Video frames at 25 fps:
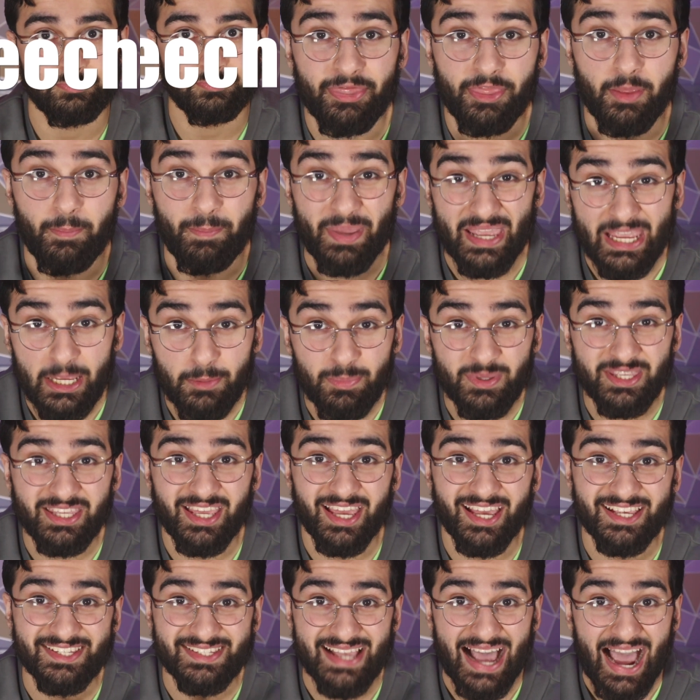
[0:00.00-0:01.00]
The
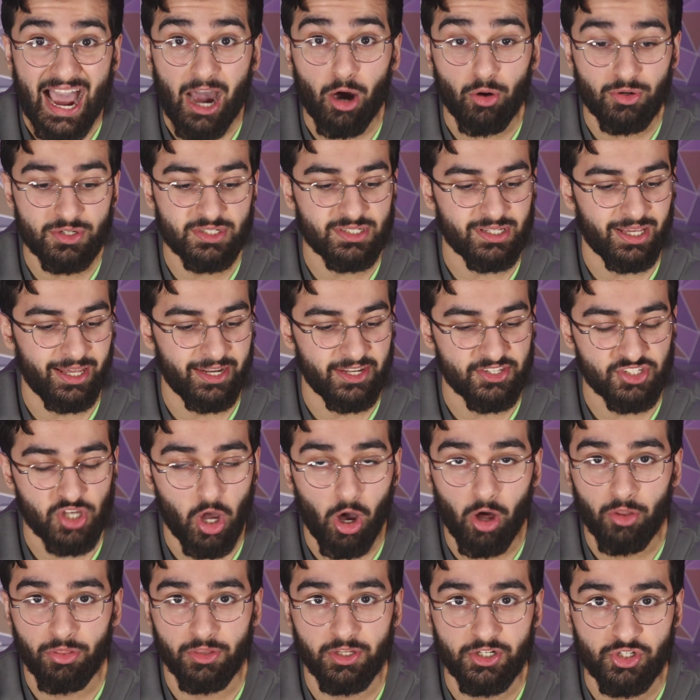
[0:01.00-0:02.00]
baby is out and is
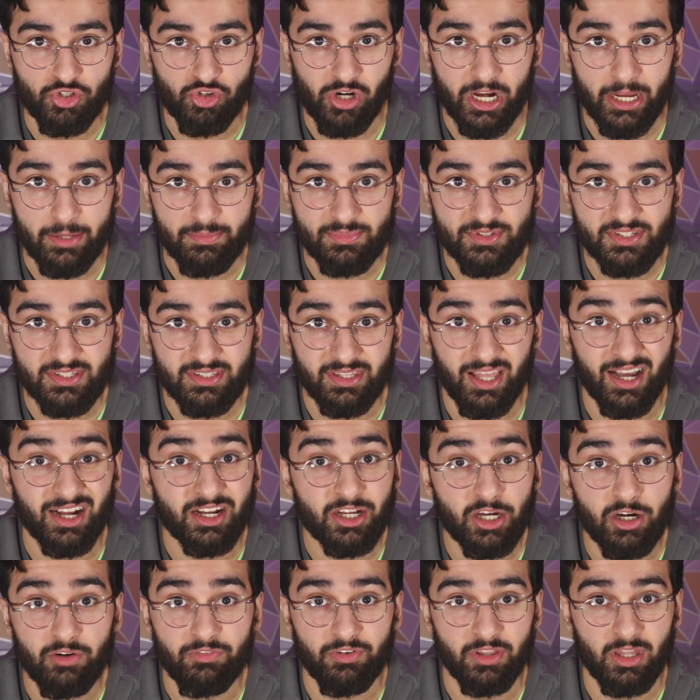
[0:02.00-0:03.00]
on the drapes that
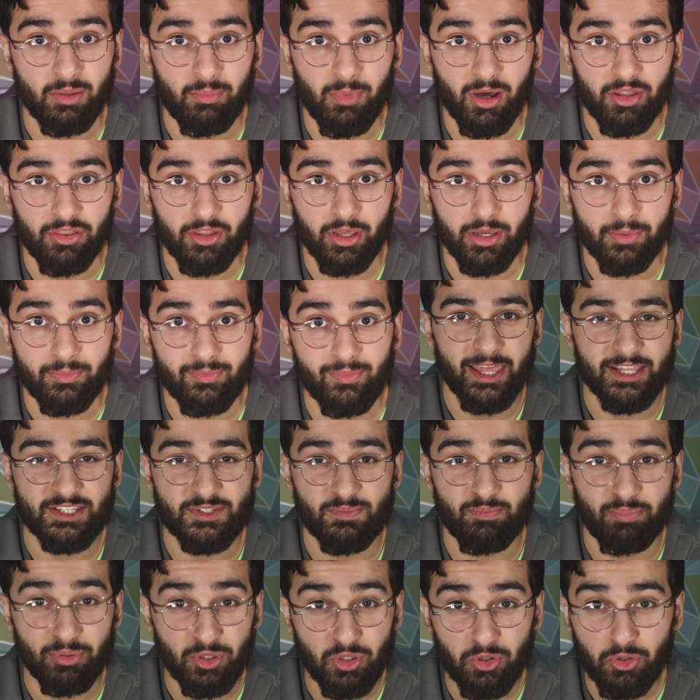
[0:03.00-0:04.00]
cover the mother. It's
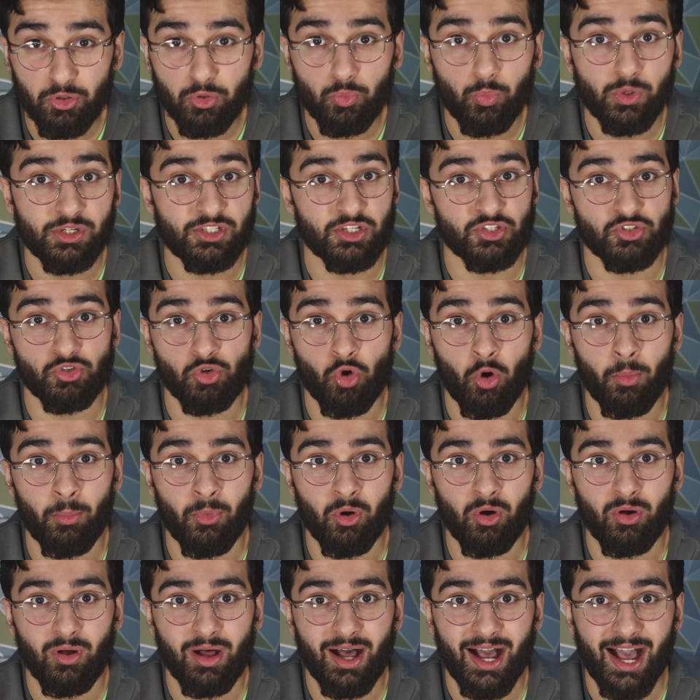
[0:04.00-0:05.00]
blue, which is
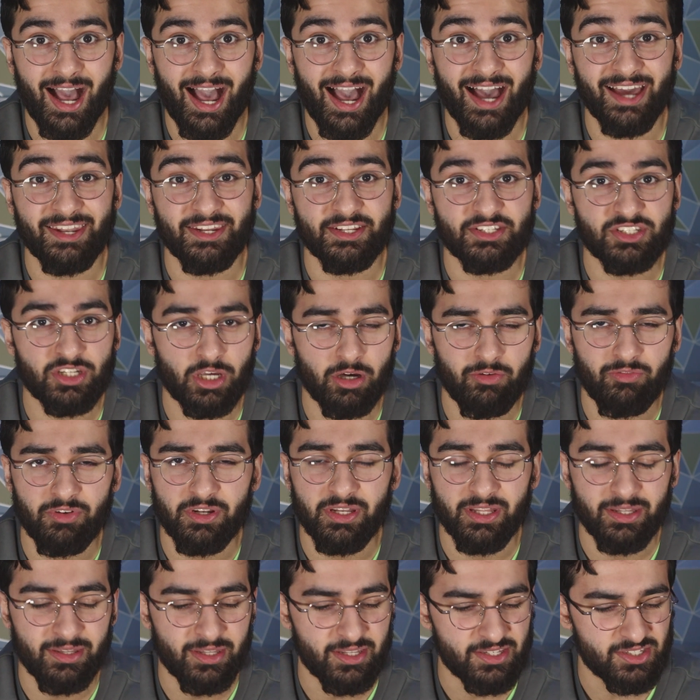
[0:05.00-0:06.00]
normal, and it's covered
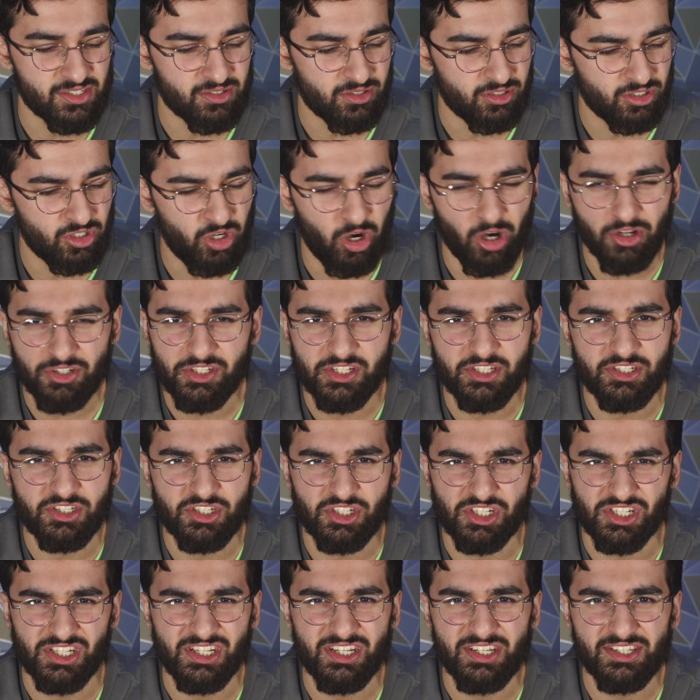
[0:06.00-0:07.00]
in this cottage
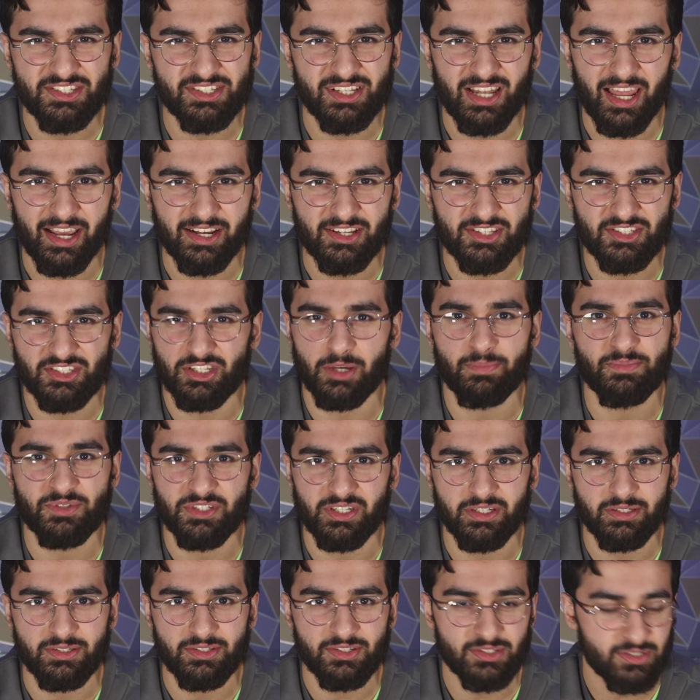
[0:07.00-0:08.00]
cheese-like
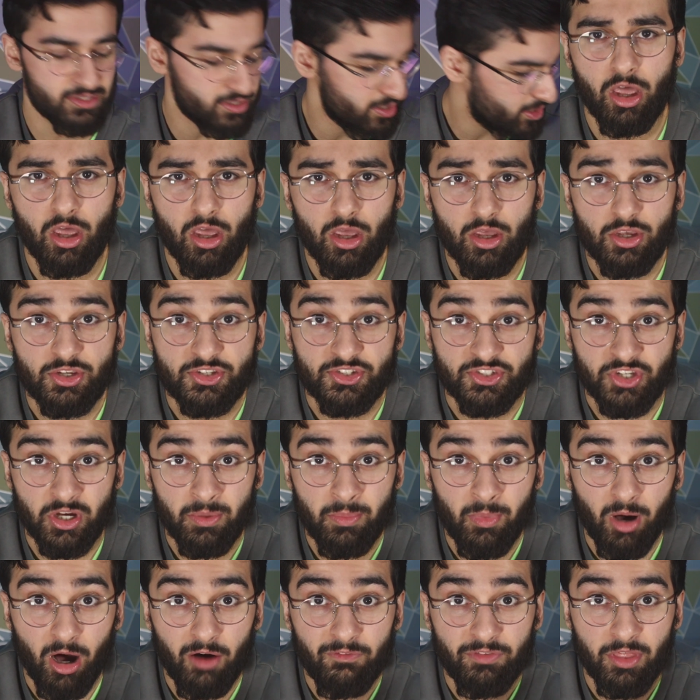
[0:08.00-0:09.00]
substance.
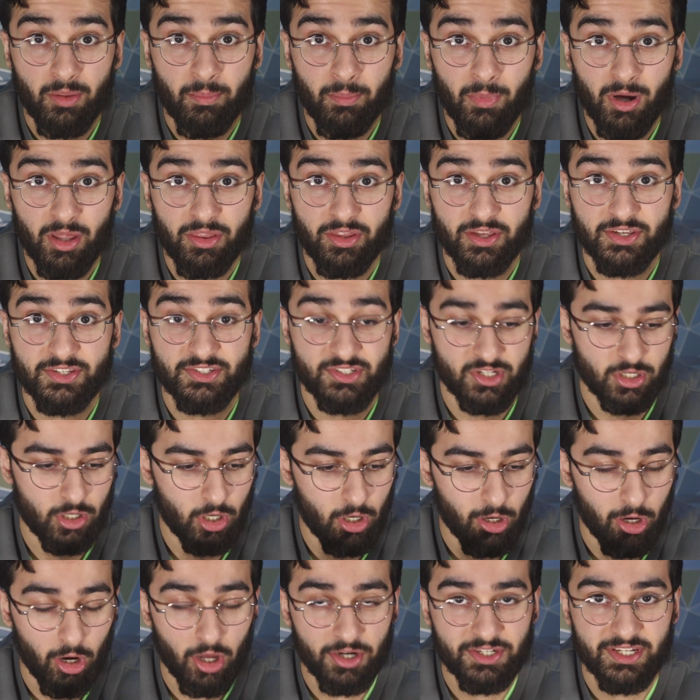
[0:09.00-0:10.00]
Some of the mother's
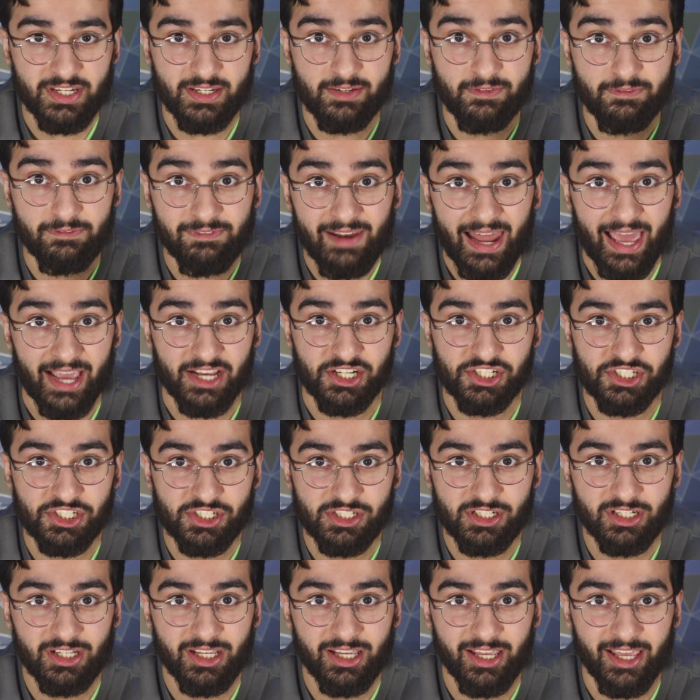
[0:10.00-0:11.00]
clotted flesh
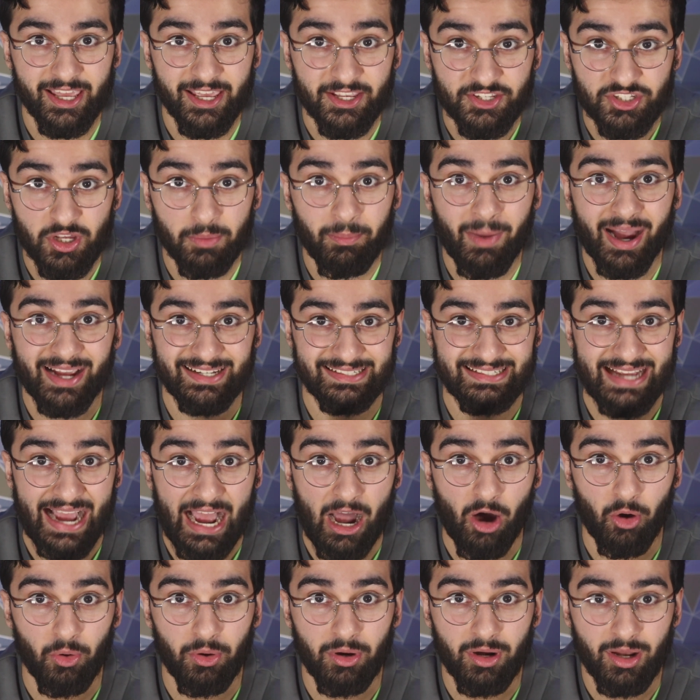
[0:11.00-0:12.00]
is on my
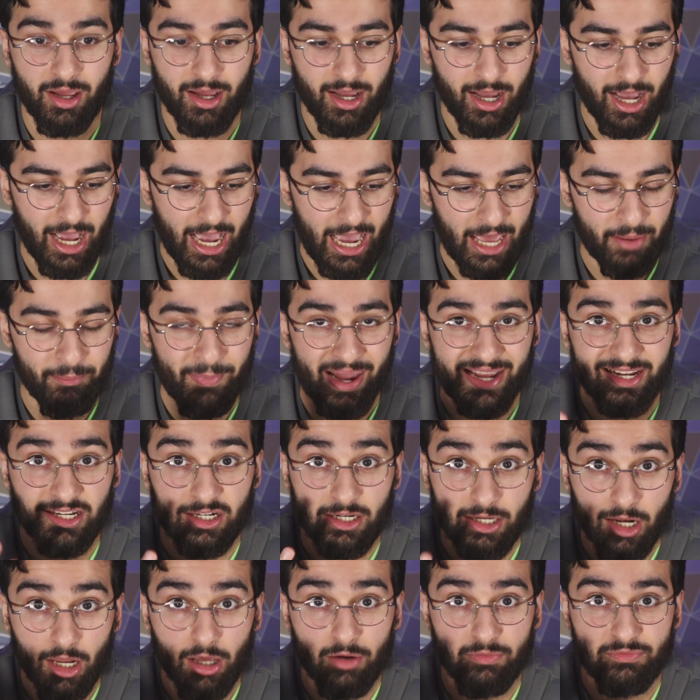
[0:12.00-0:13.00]
gown, and my
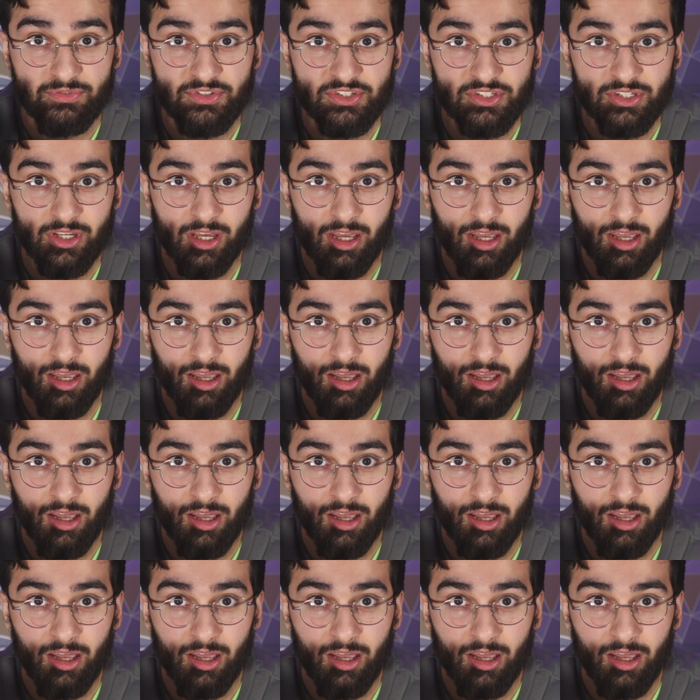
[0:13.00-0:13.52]
gloves